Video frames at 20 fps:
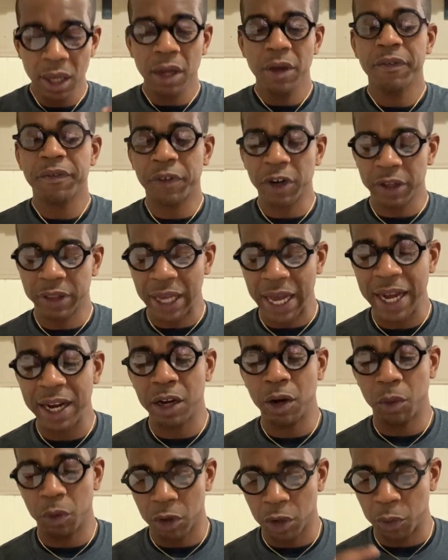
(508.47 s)
Further, I
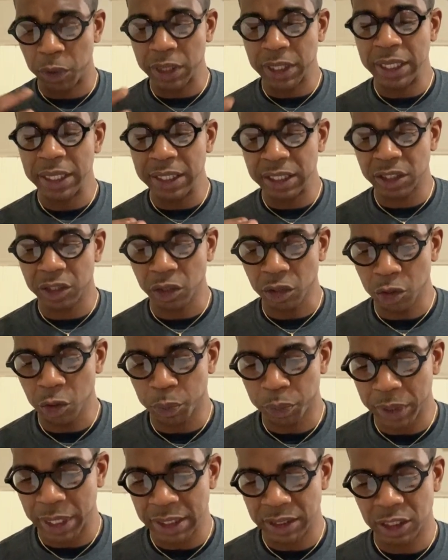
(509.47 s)
go on. Within the circle
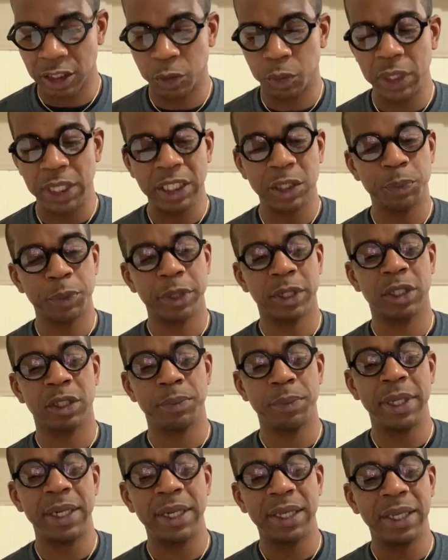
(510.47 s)
process, we experience
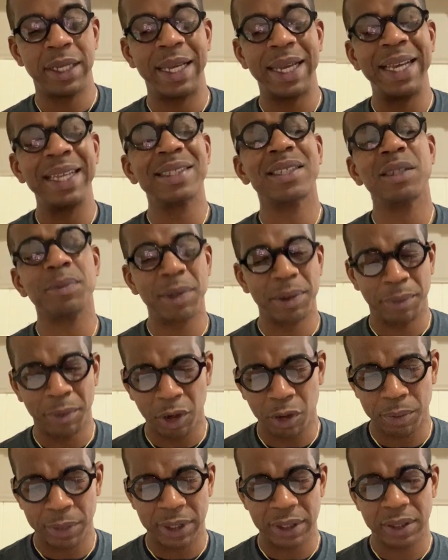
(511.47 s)
many intimate
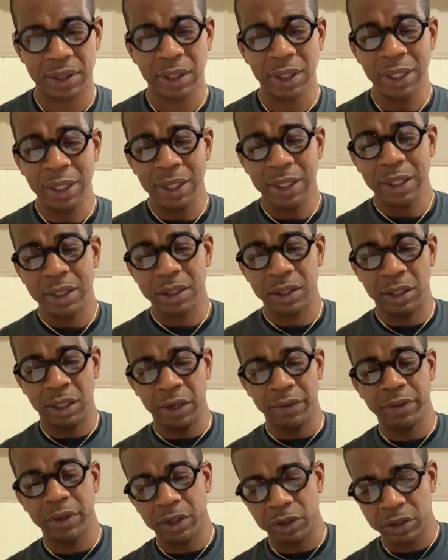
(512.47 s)
moments.
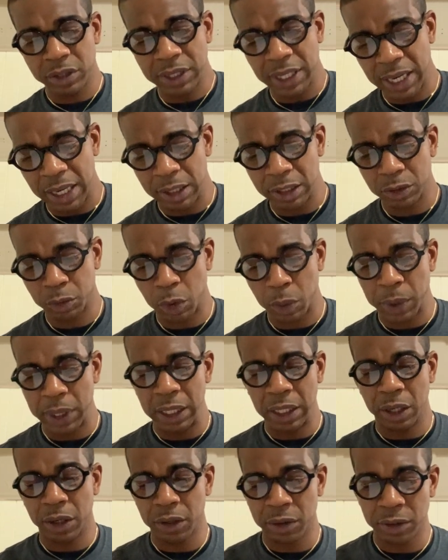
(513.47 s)
During those times where we
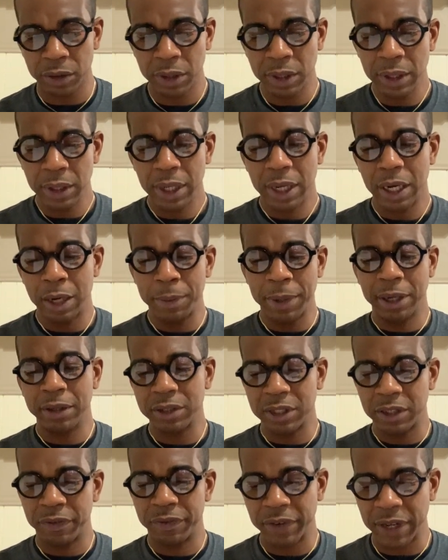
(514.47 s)
learn
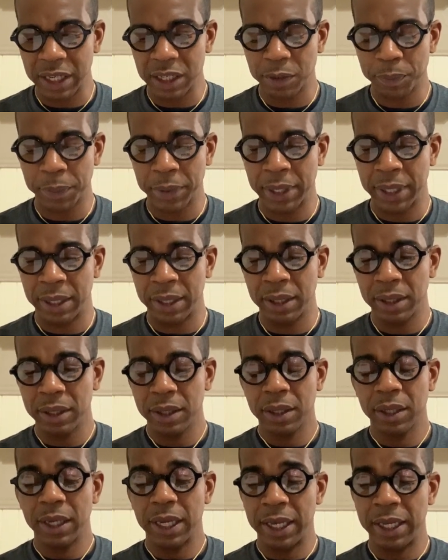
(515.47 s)
about developing,
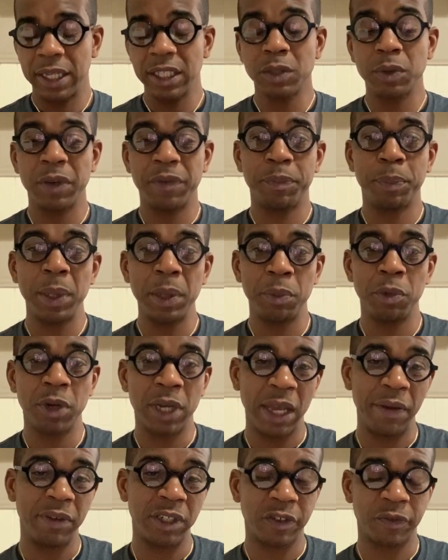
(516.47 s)
and this is what people
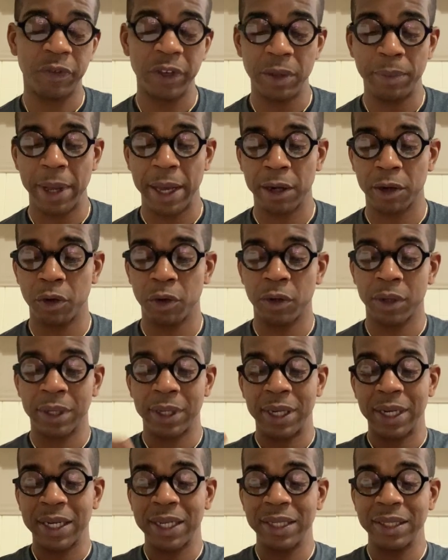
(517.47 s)
gave us feedback
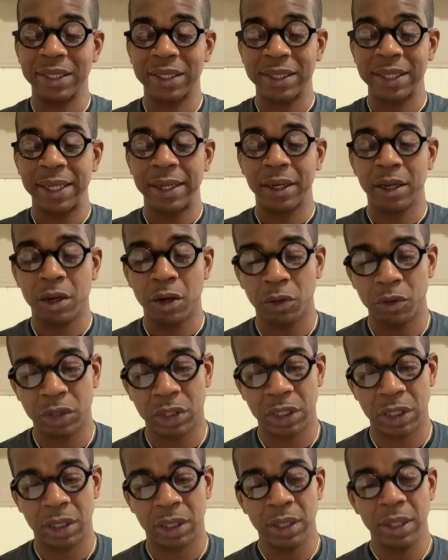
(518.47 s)
on, a consent
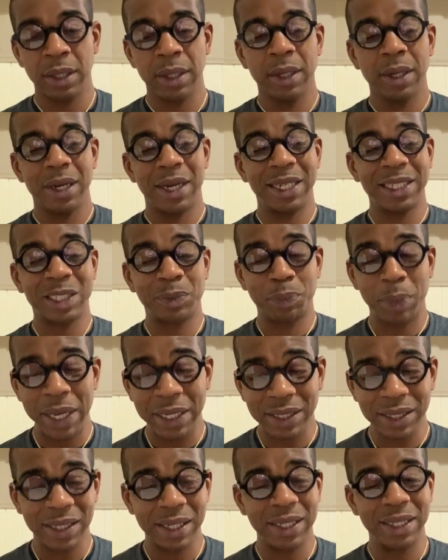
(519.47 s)
culture,
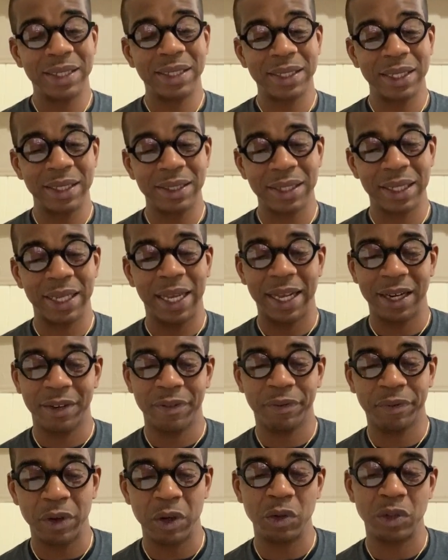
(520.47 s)
especially since a lot
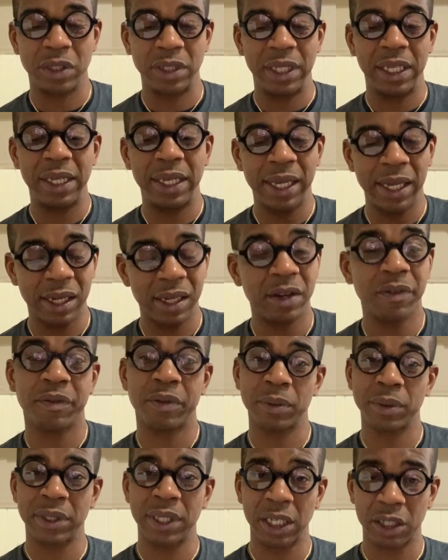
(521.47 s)
of folks need healing
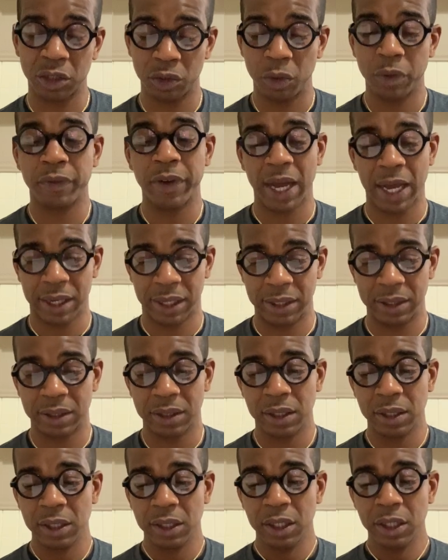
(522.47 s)
from sexual violence.
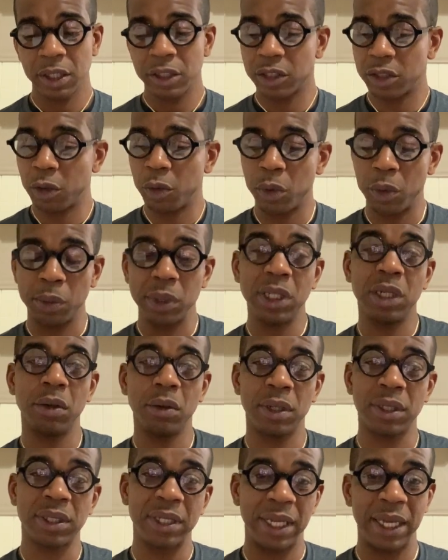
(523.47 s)
So when we
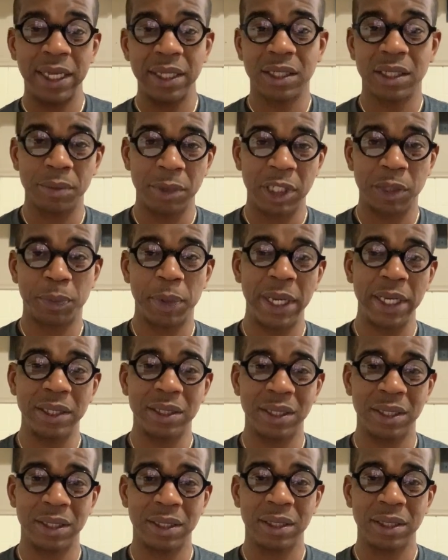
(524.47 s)
go into intimate
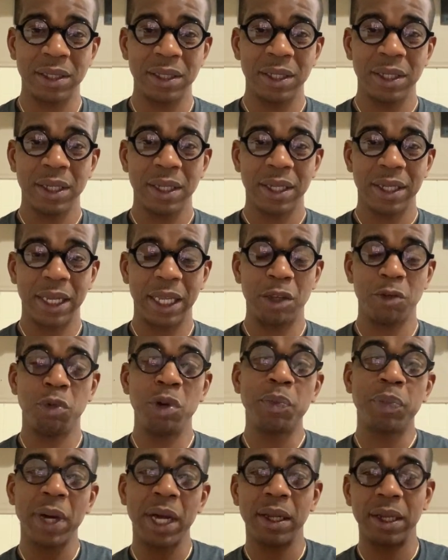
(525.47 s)
spaces, like
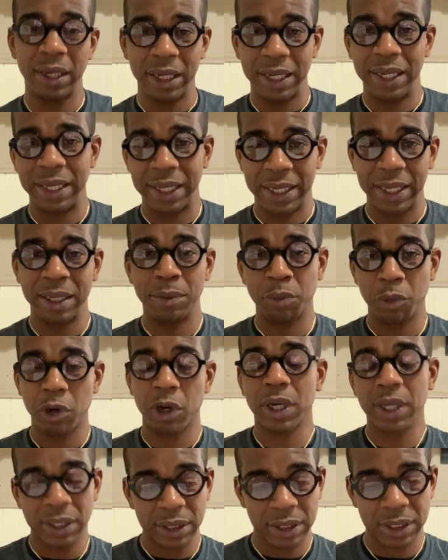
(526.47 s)
we probably need to get
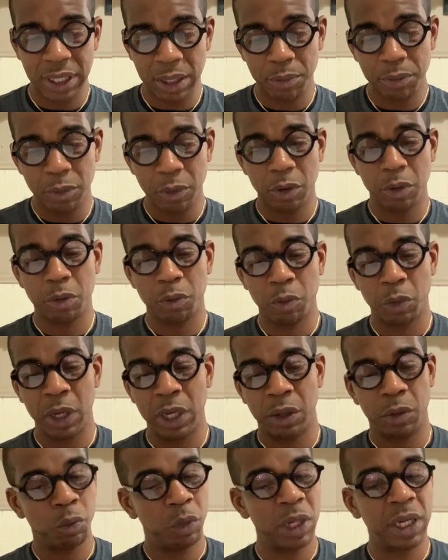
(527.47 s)
more consent
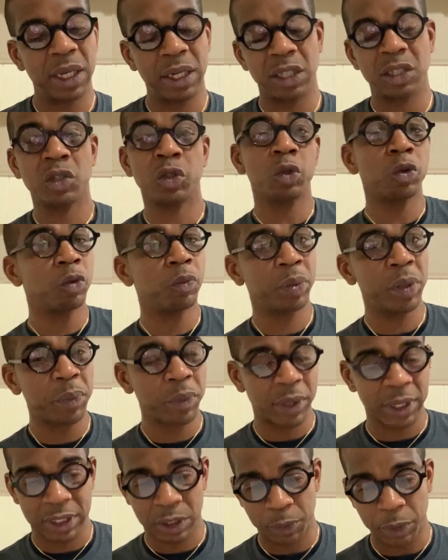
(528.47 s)
when we can assume
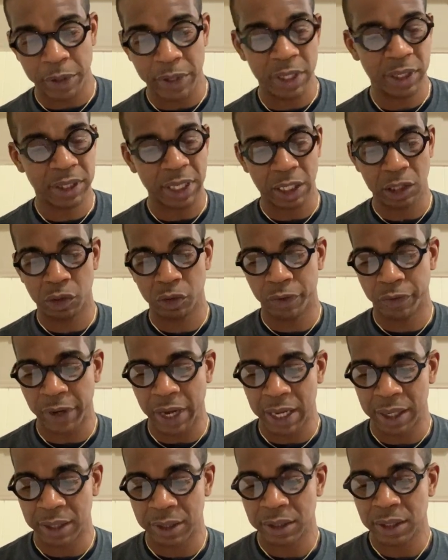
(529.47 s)
people experience sexual
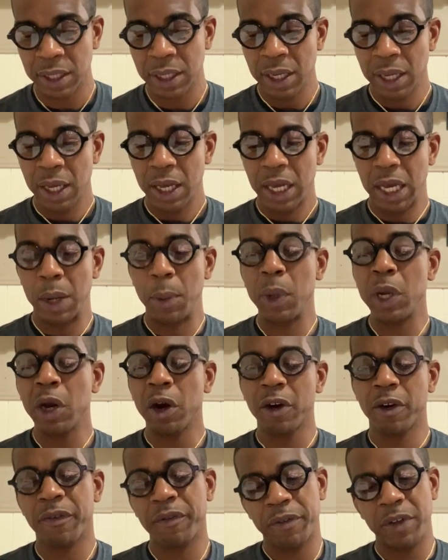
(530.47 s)
violence. And we
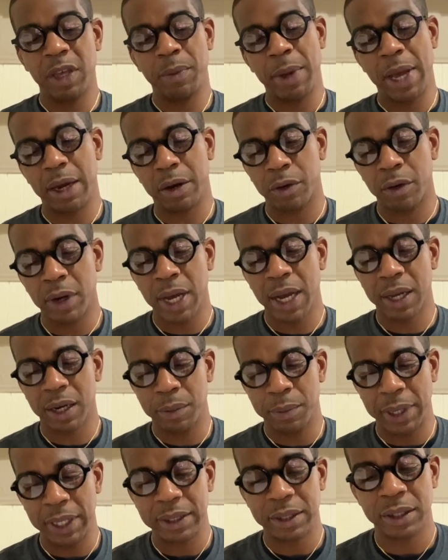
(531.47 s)
heard feedback on how to
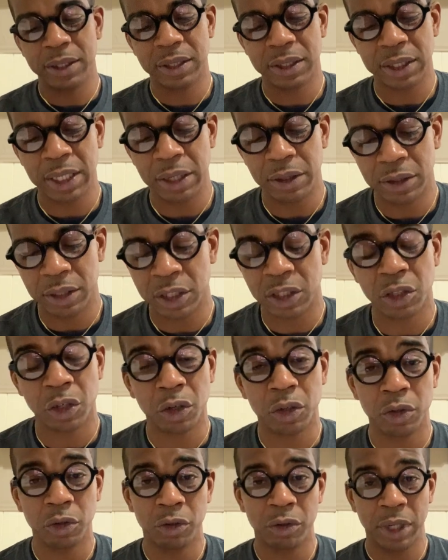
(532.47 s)
make the
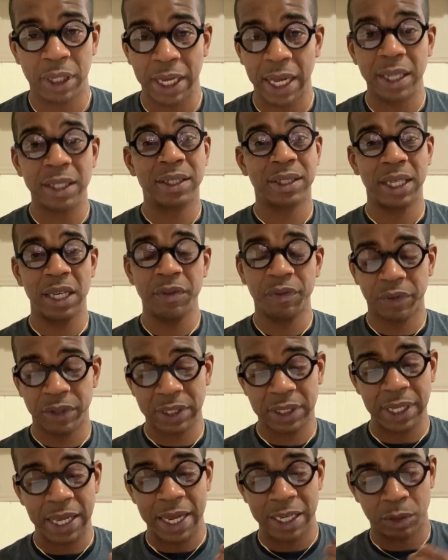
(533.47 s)
circle a lot safer
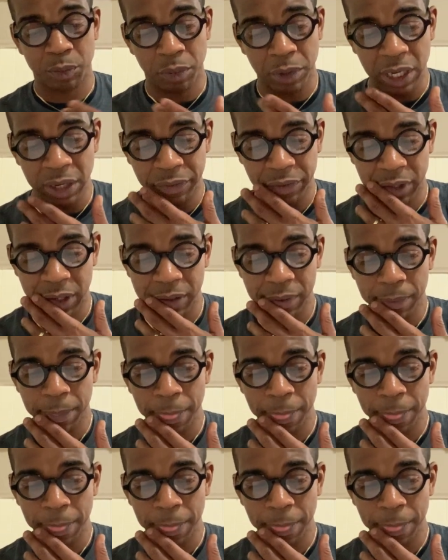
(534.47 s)
/ braver.